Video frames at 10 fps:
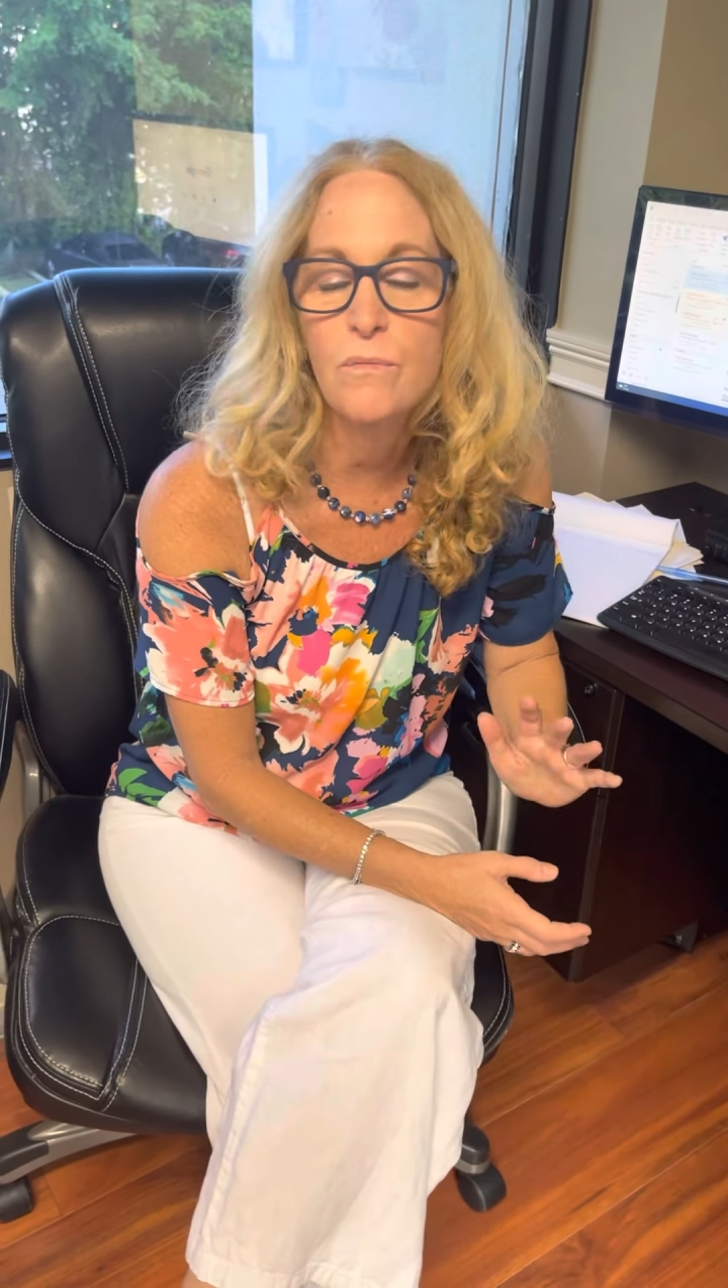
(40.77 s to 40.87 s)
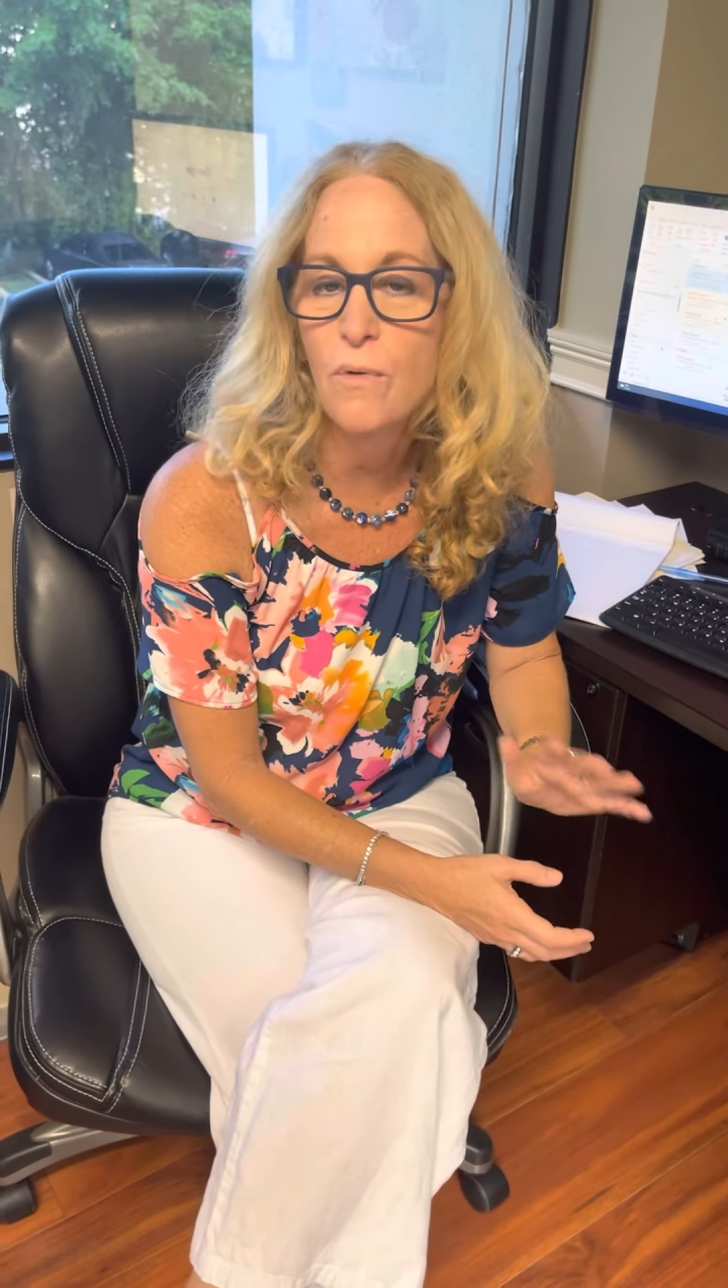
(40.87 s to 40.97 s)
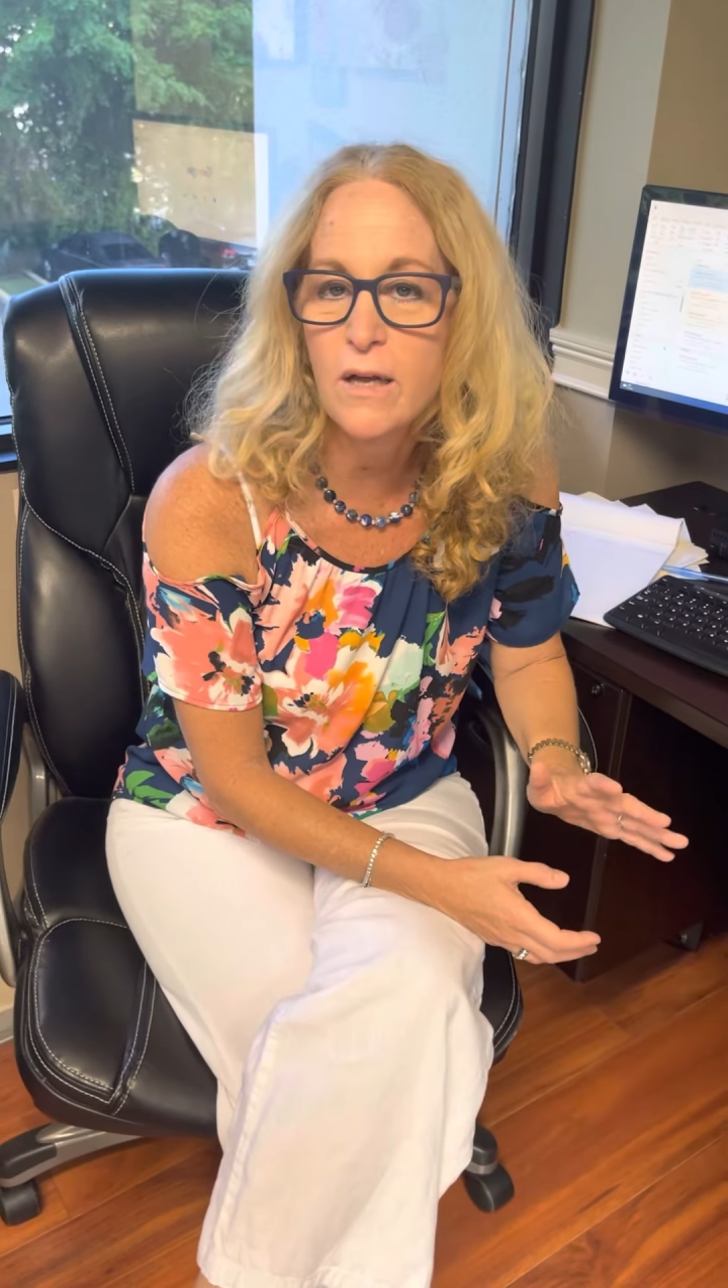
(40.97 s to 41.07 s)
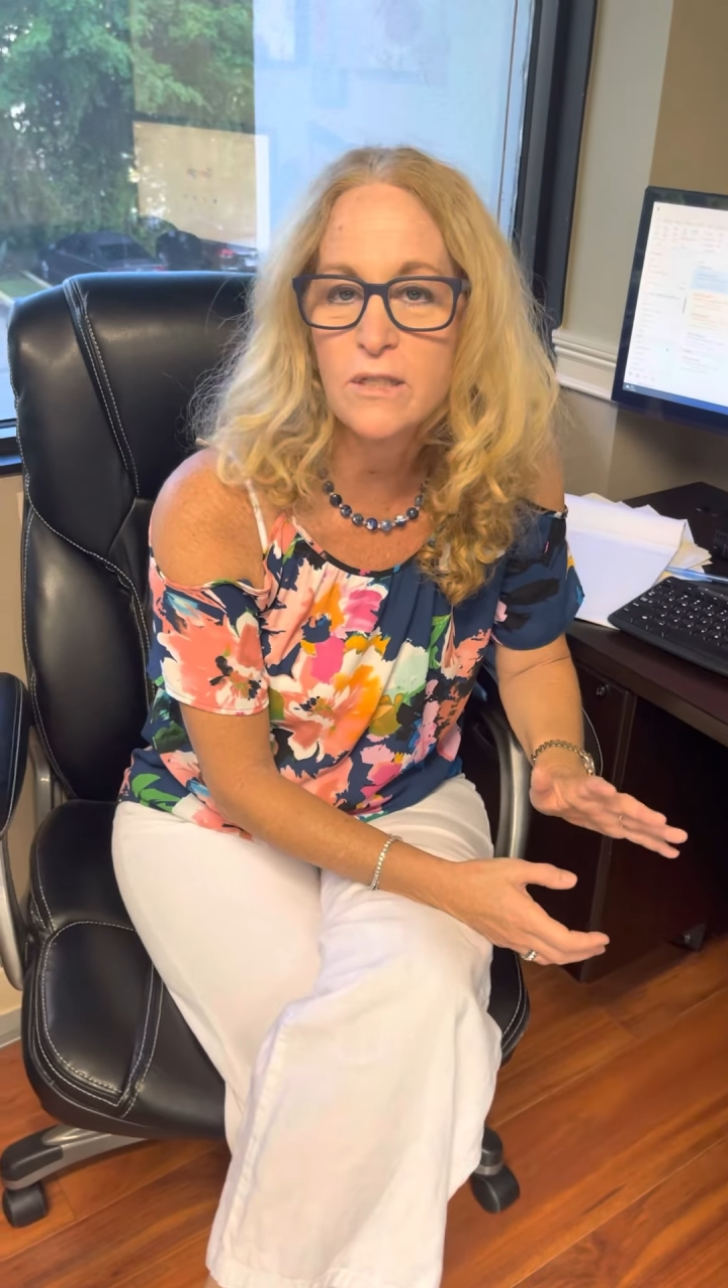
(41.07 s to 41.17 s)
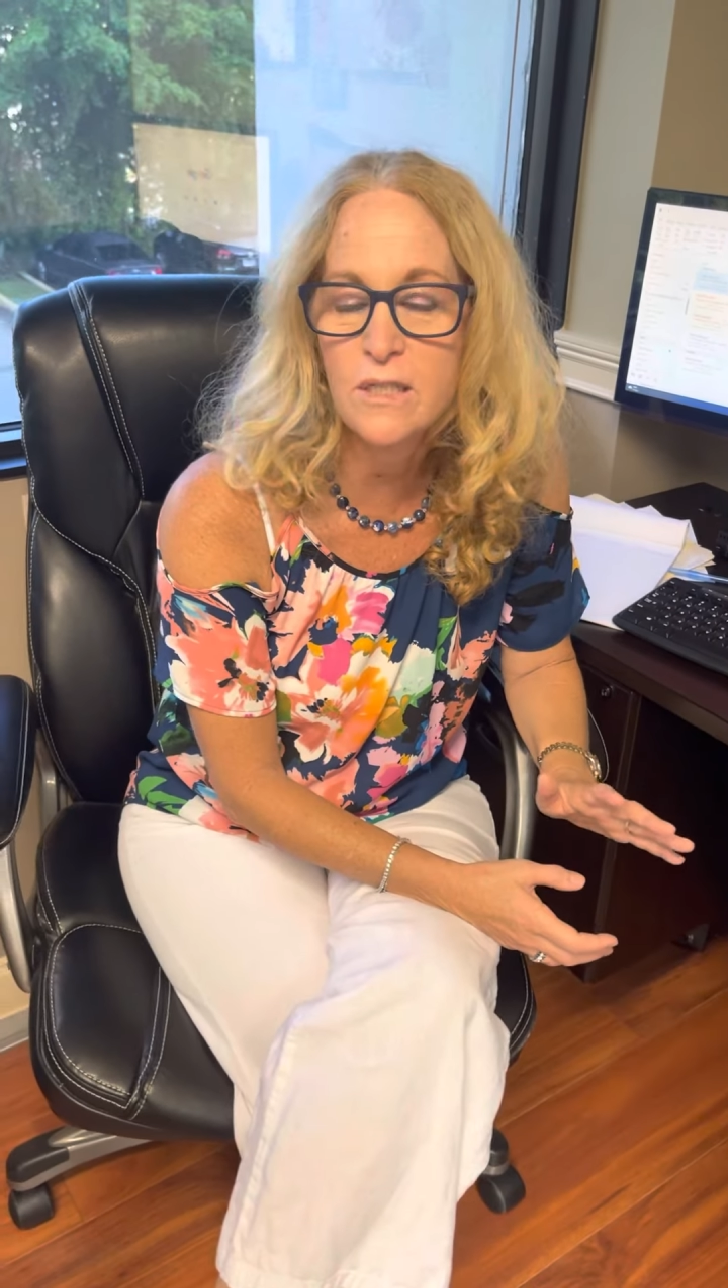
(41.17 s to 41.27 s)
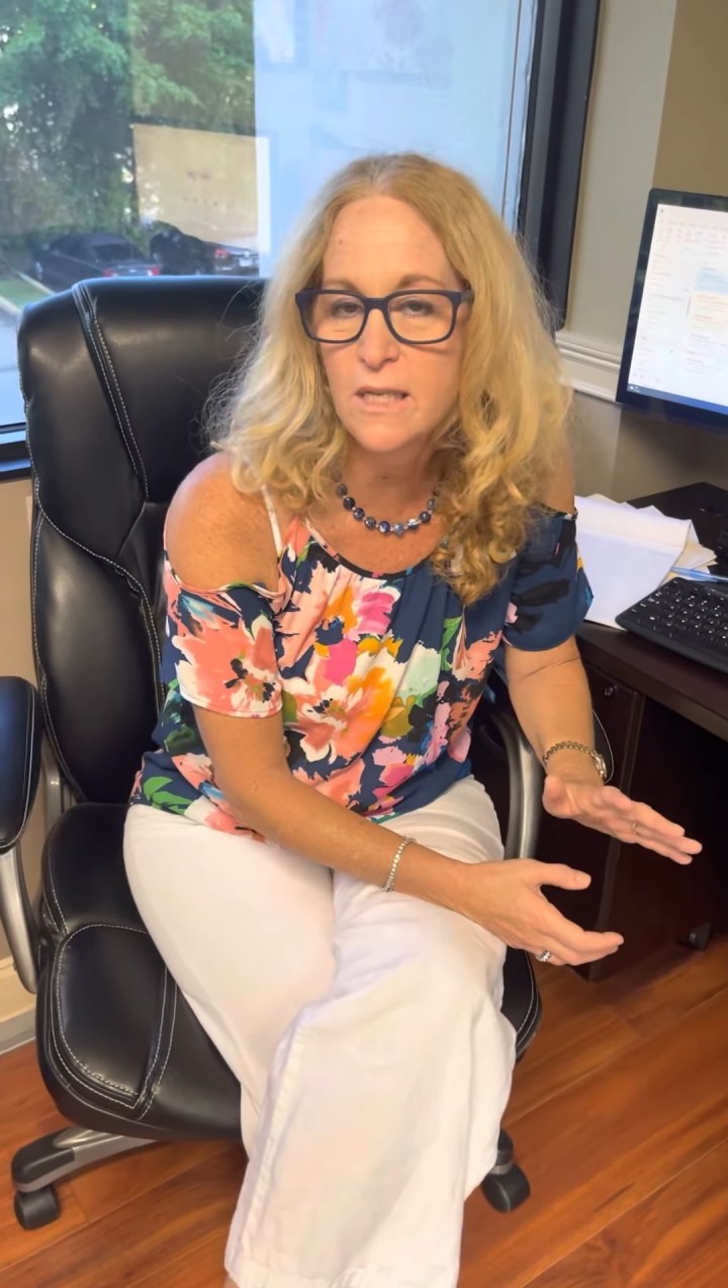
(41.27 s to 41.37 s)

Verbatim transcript: rushed